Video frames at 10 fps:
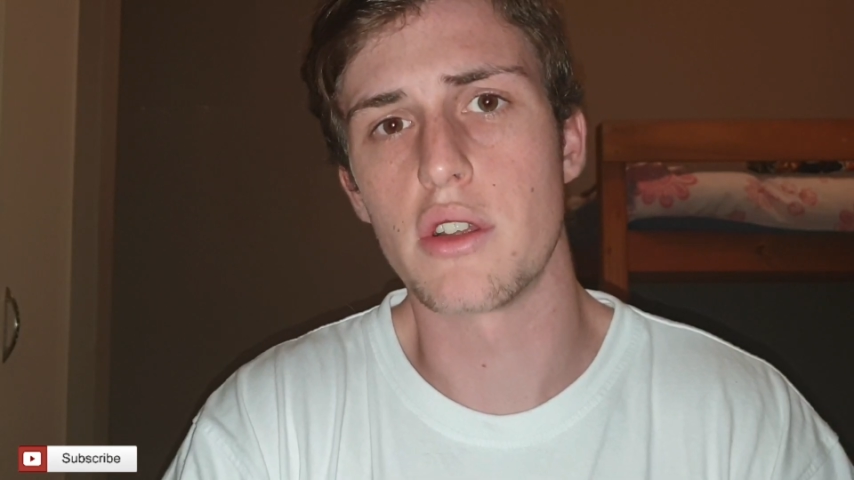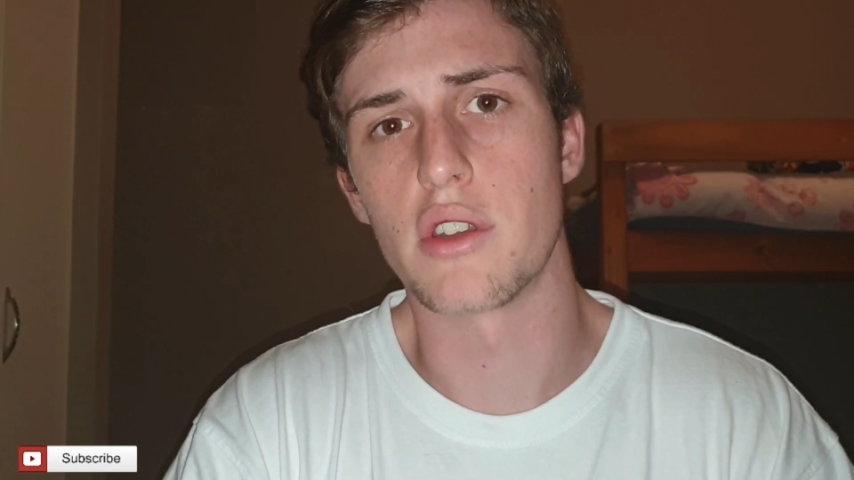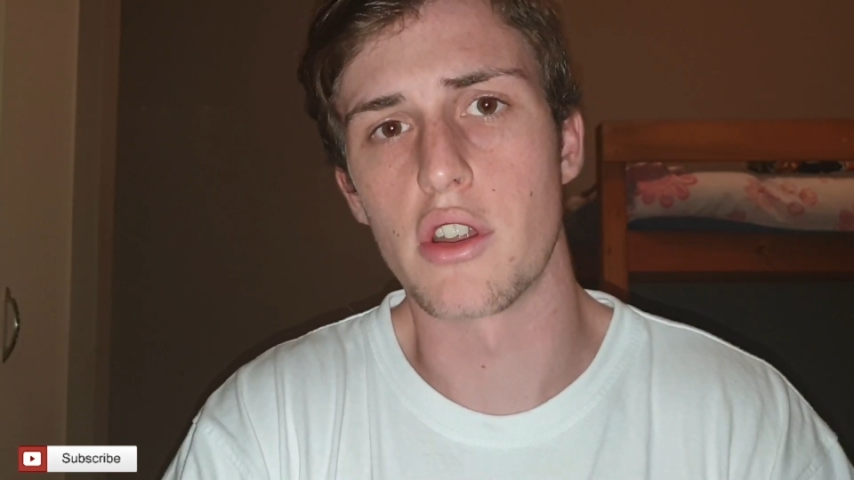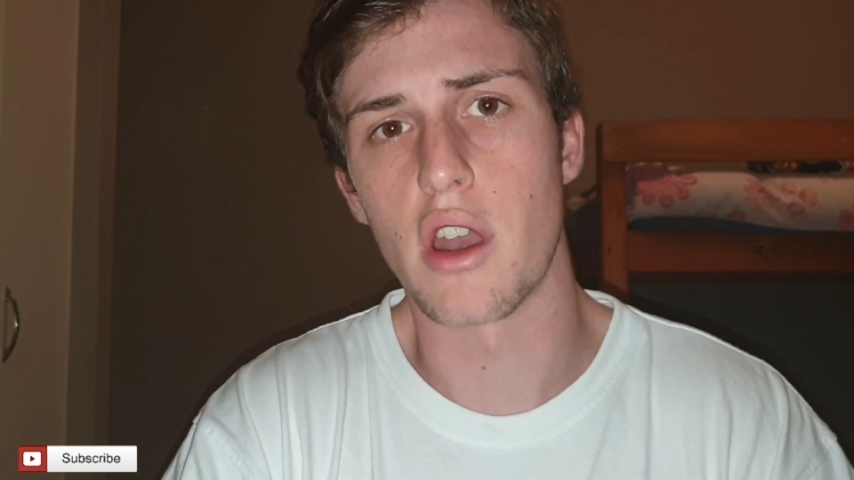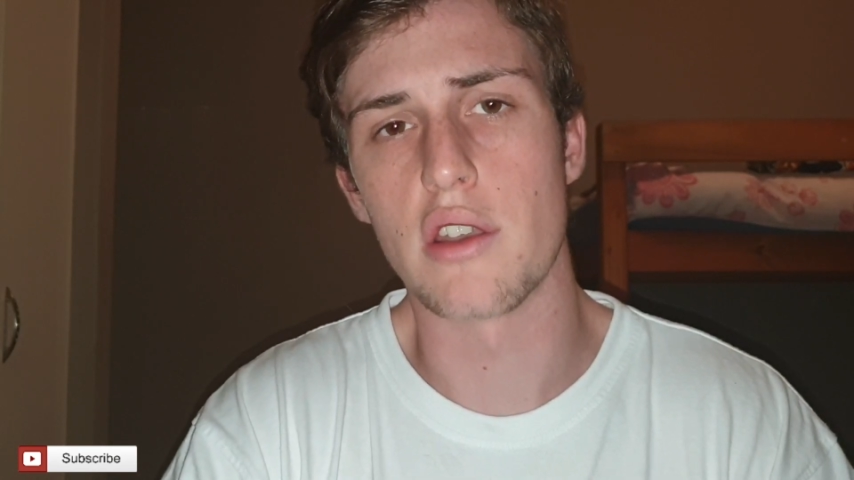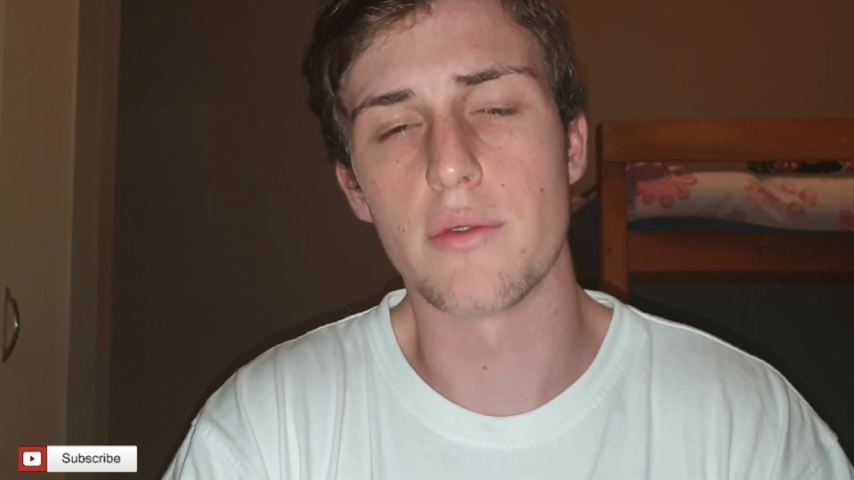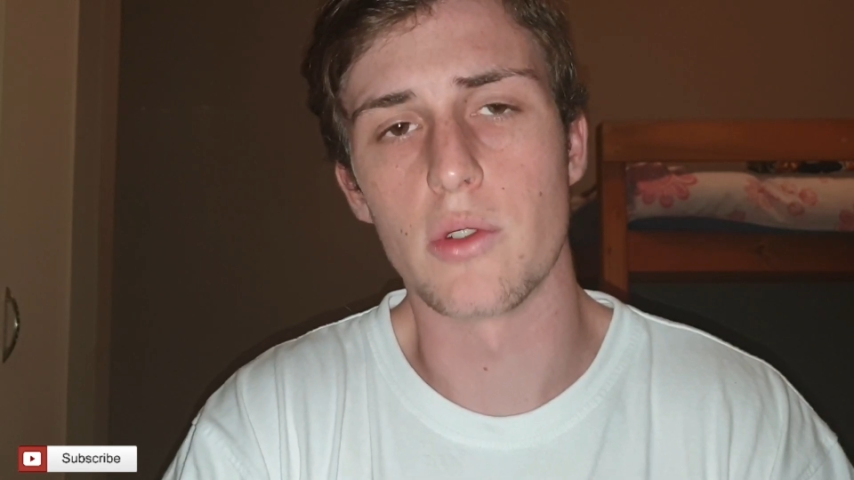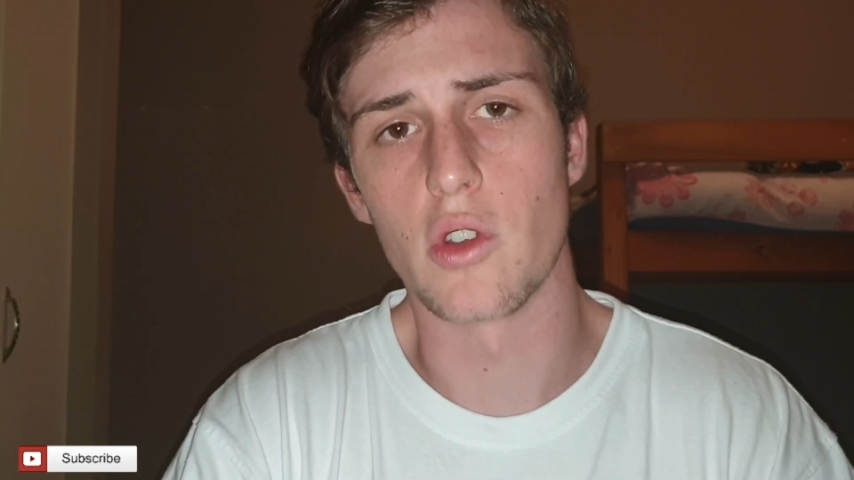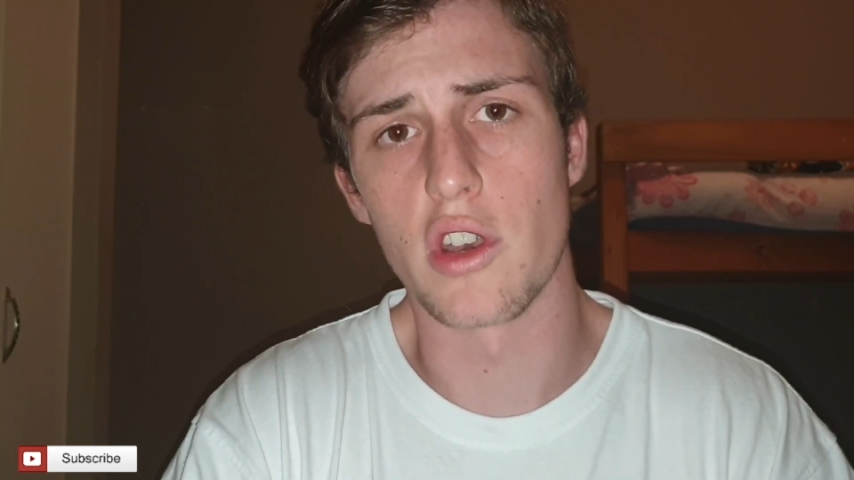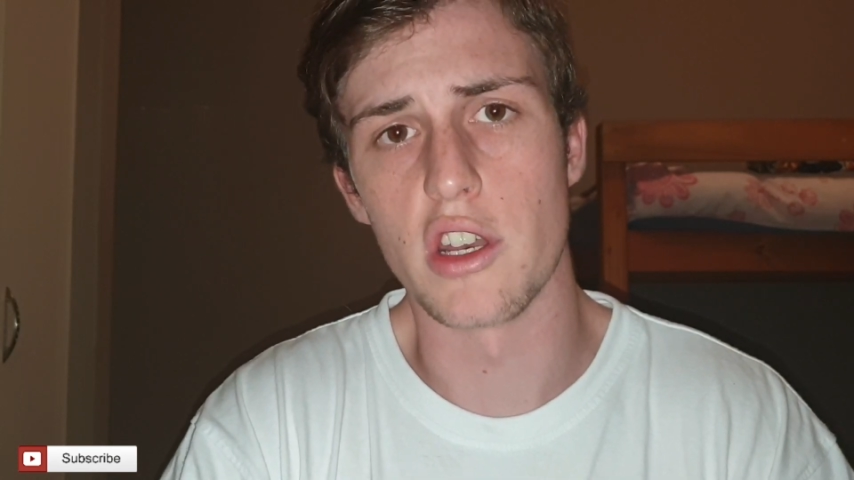on a grounder for
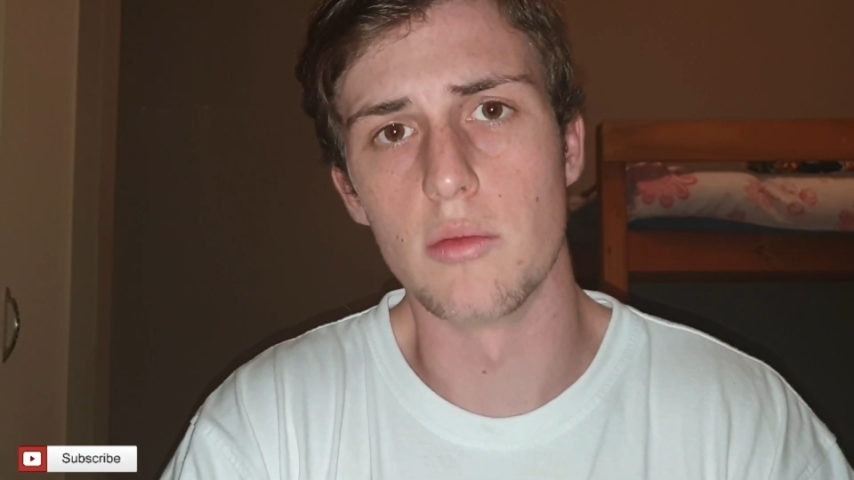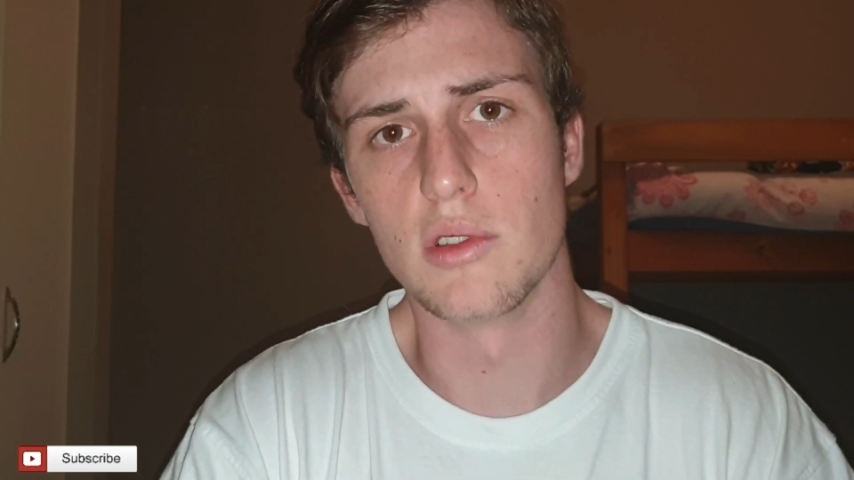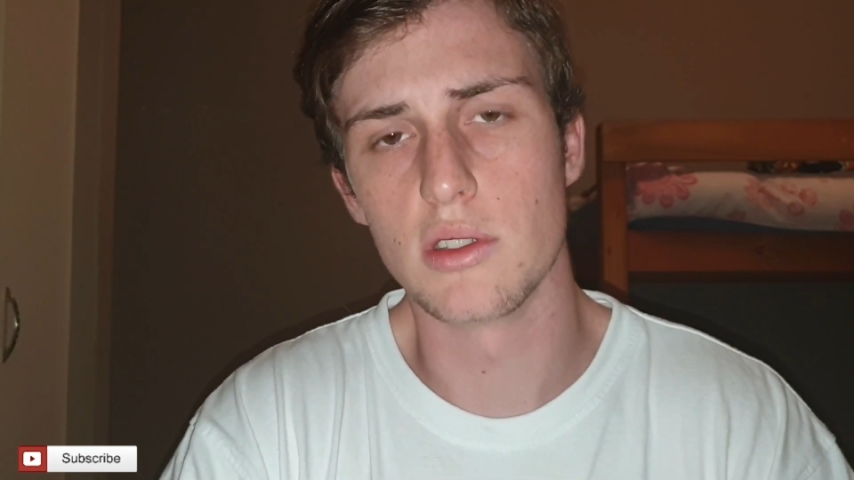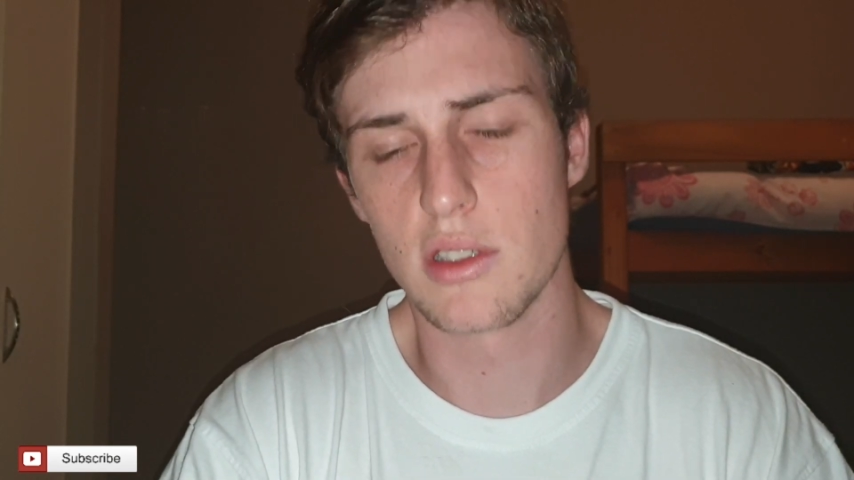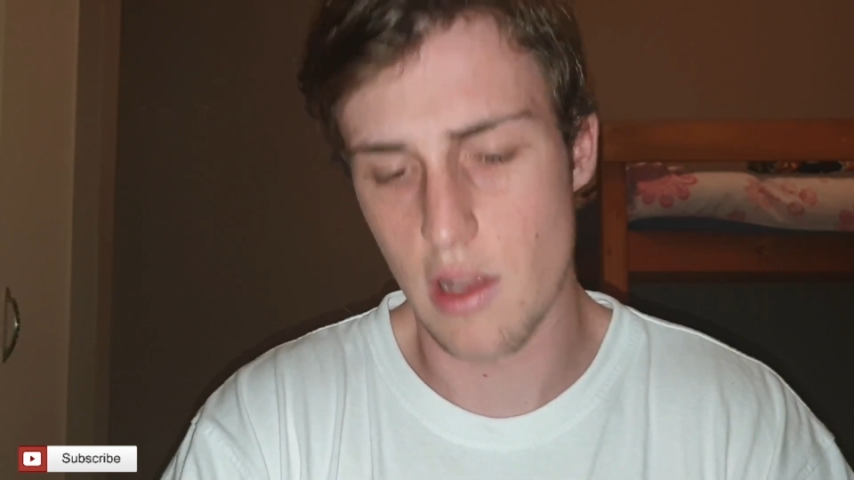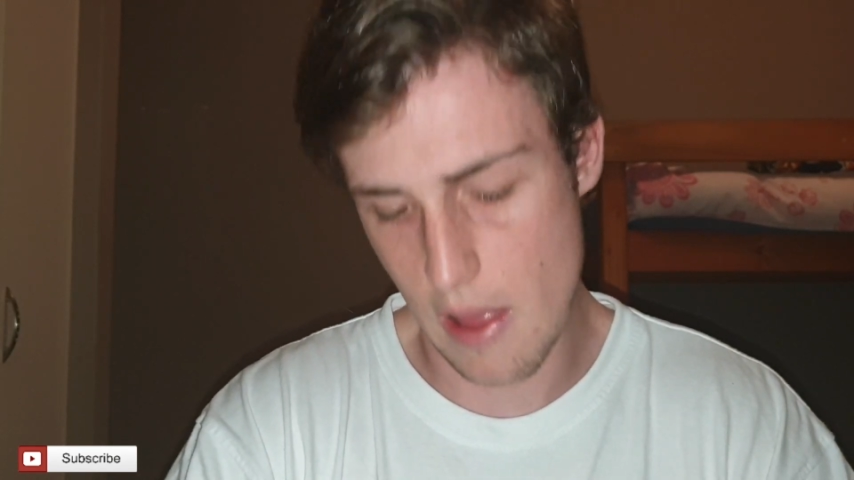non-edibles?